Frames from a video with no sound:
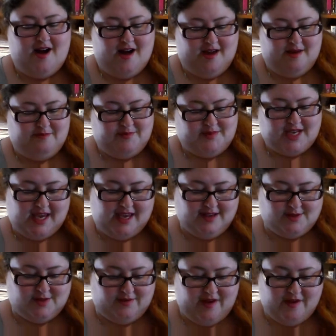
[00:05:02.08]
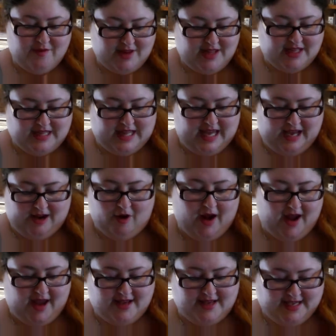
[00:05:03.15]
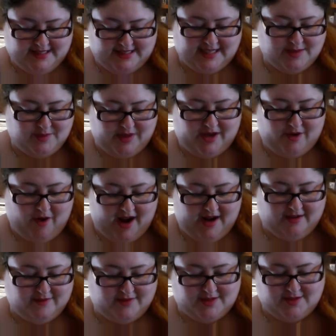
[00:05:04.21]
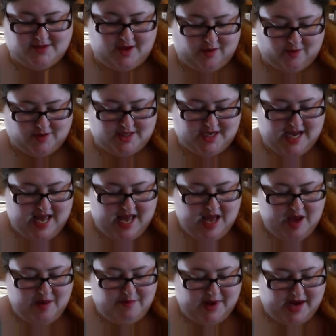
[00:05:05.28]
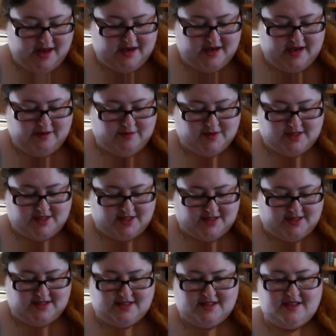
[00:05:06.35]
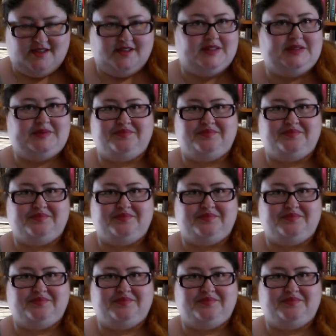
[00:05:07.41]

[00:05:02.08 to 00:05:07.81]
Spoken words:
I'm taking sort of everything that he says with a grain of salt. But it was just,